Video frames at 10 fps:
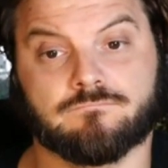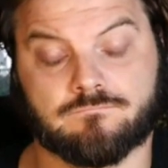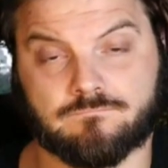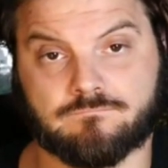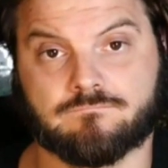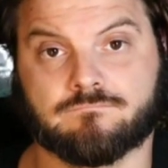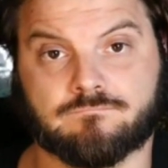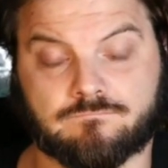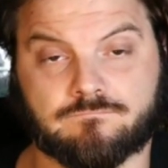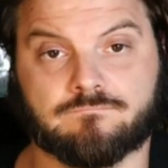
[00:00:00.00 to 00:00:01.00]

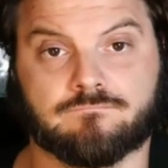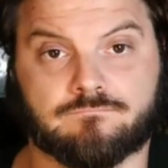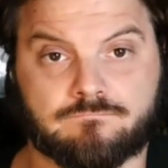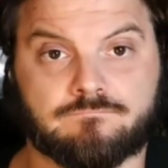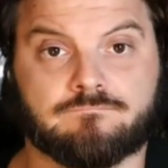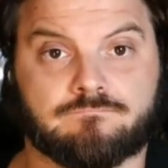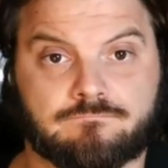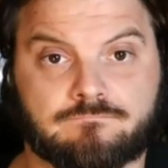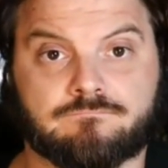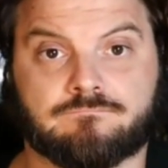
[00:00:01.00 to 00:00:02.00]

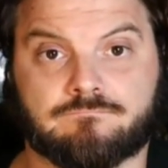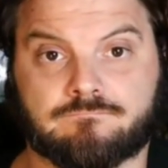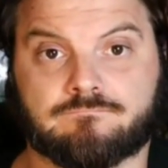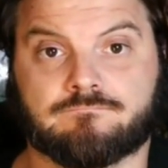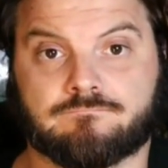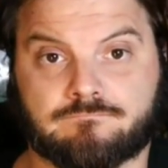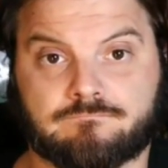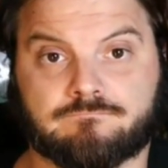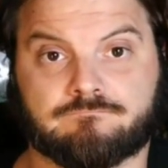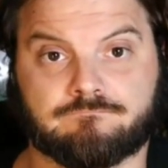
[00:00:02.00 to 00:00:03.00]

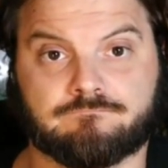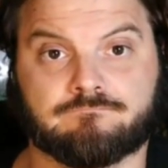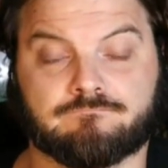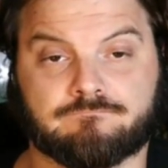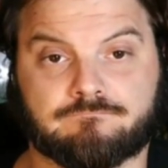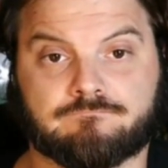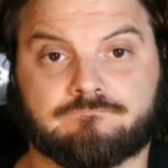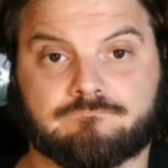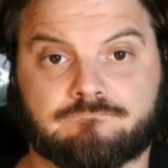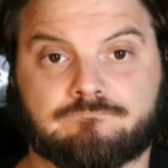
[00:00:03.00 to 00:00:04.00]

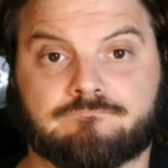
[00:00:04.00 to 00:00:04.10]
The person shown says nothing.